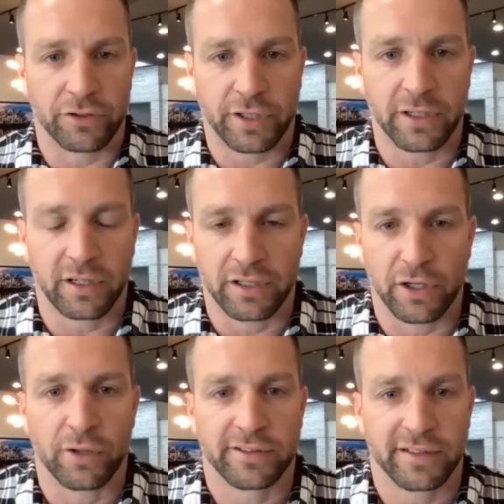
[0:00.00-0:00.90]
took good
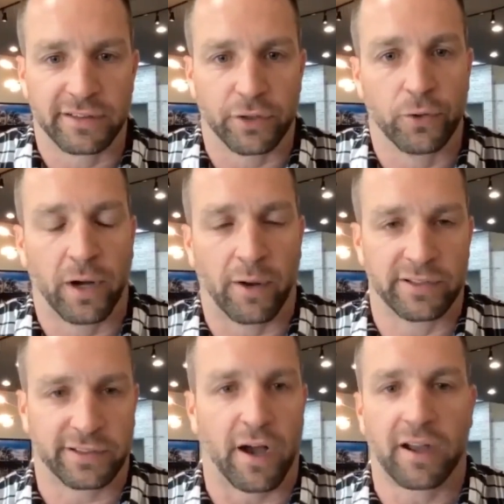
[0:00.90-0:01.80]
notes as to who I
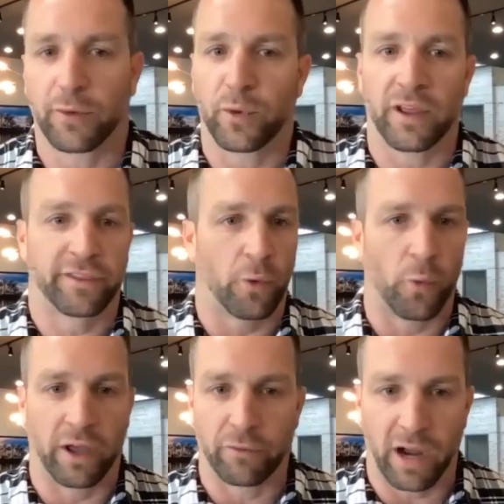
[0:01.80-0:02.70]
was talking with,
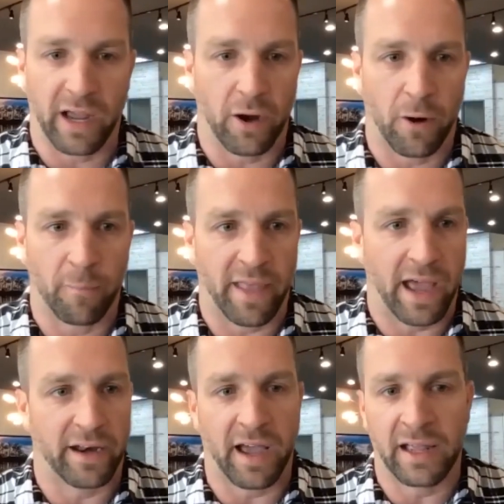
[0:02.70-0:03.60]
went right home
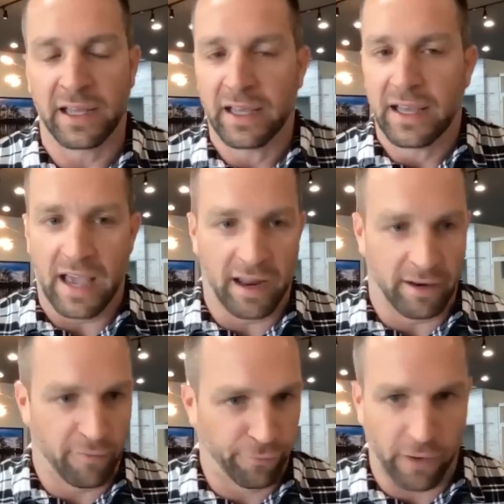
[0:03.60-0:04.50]
that night
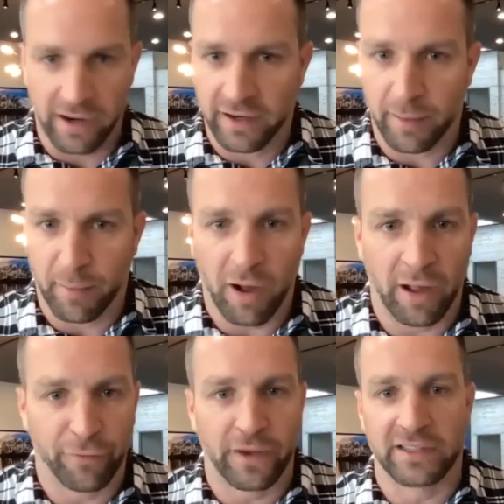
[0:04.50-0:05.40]
and friended them all
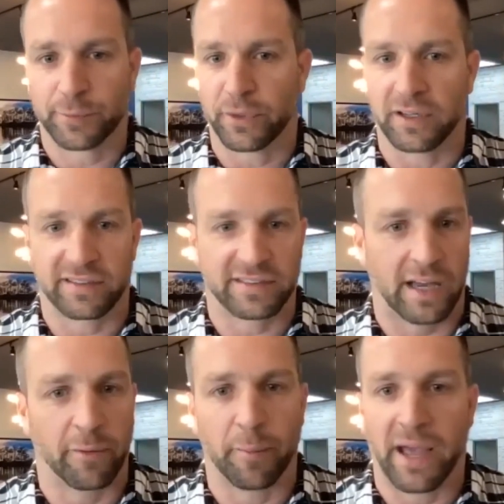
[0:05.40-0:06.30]
on Facebook,
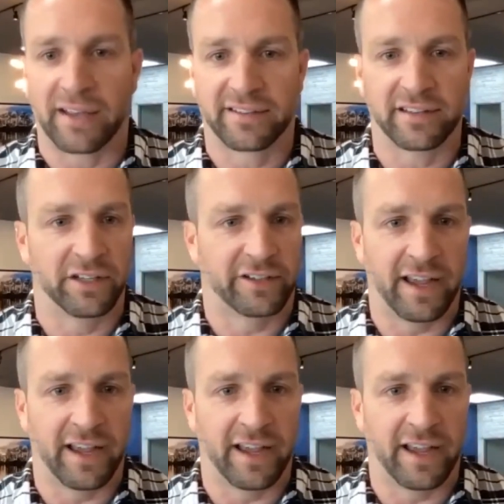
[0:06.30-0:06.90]
sent them a message.